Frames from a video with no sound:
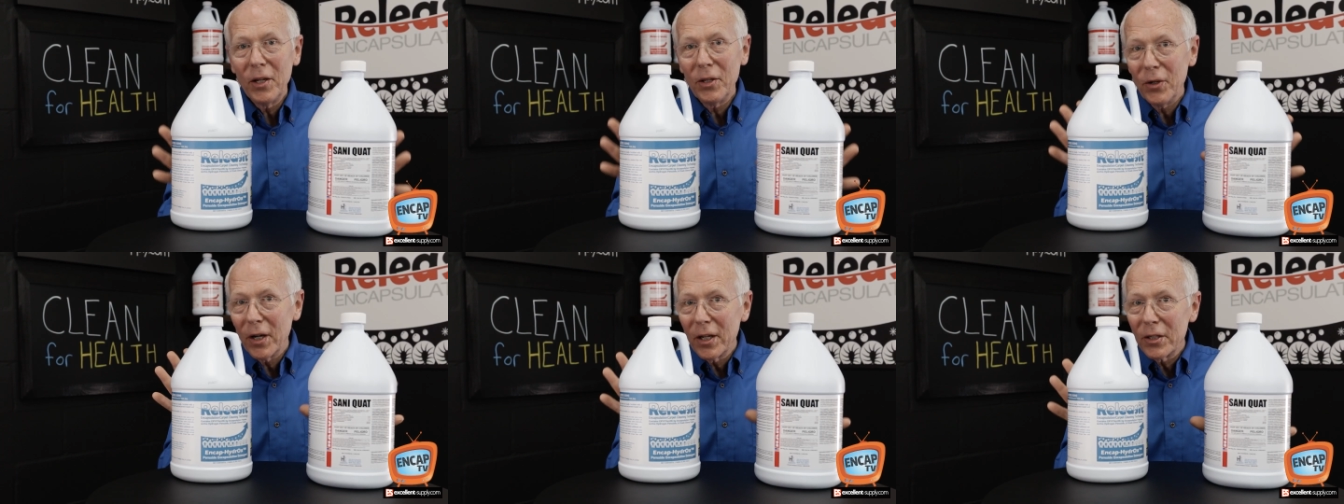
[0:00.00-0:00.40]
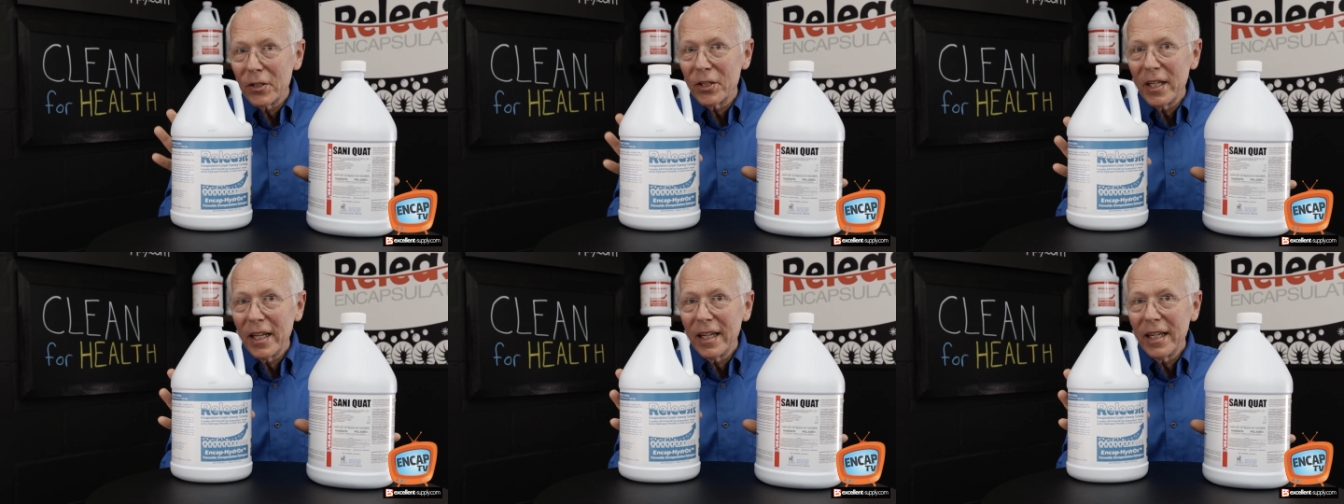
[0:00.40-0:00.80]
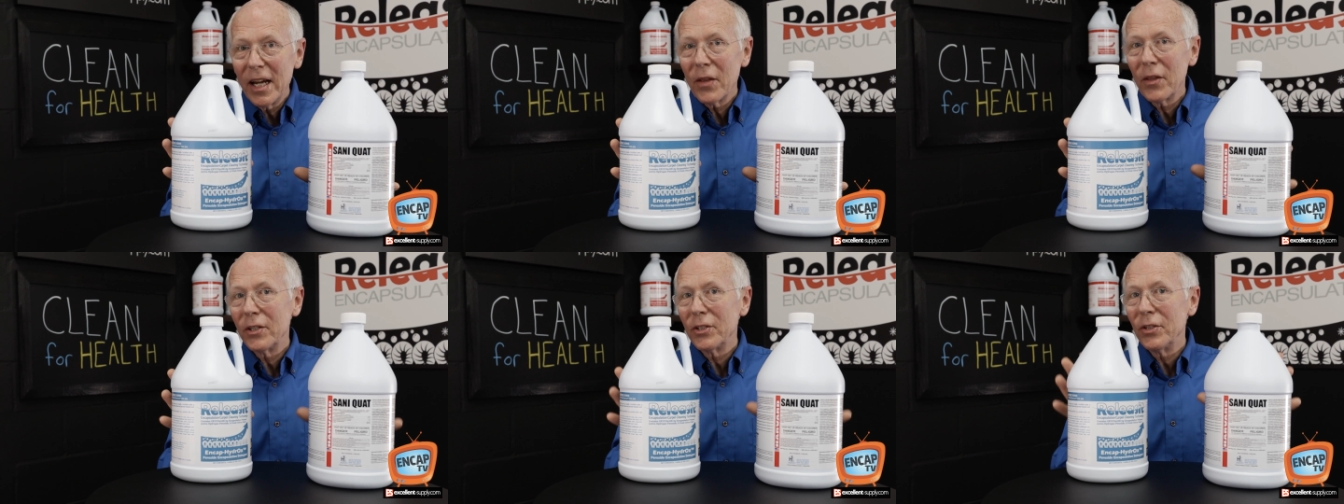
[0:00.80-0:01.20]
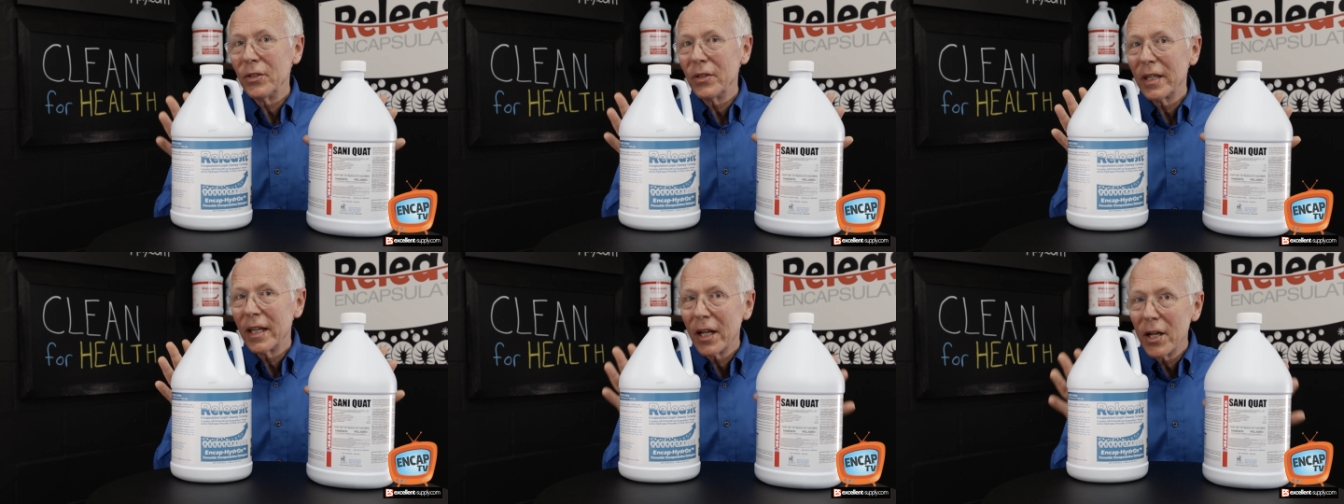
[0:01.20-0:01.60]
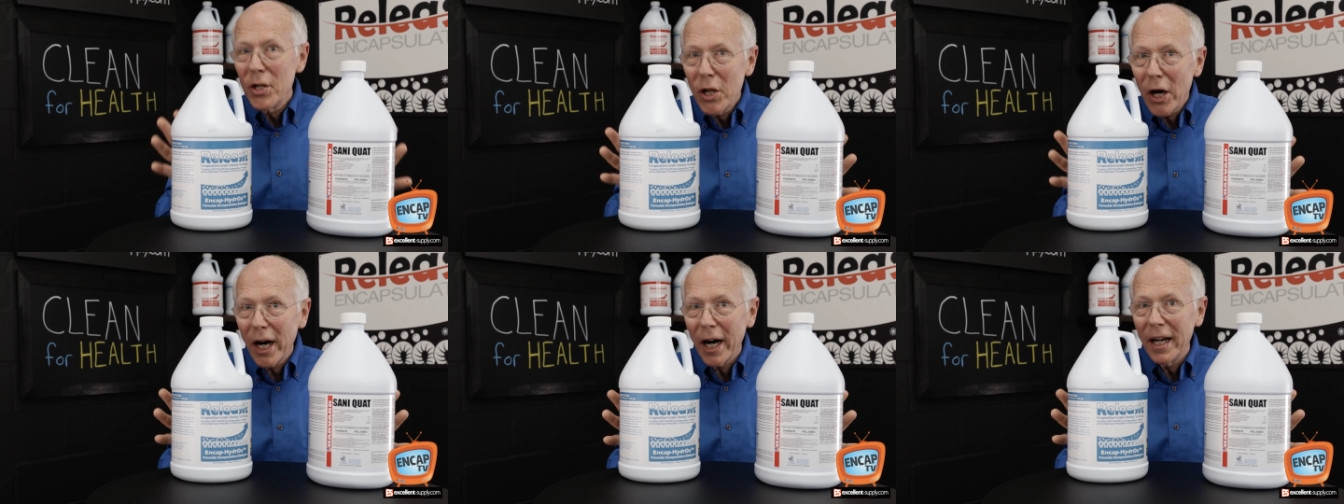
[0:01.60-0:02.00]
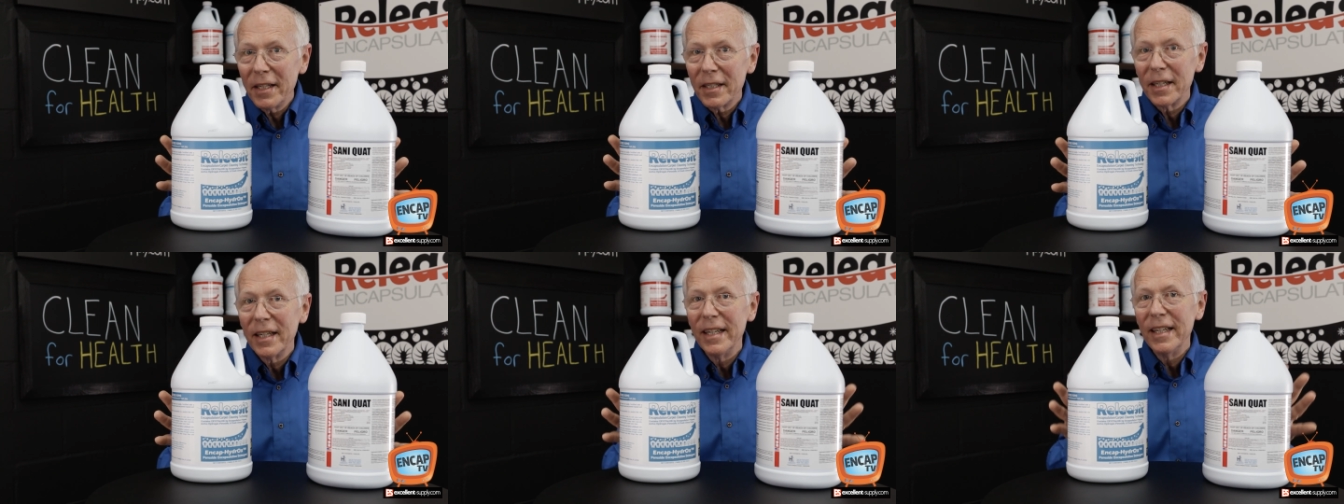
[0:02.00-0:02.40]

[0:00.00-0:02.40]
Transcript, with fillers: and you understand now that you cannot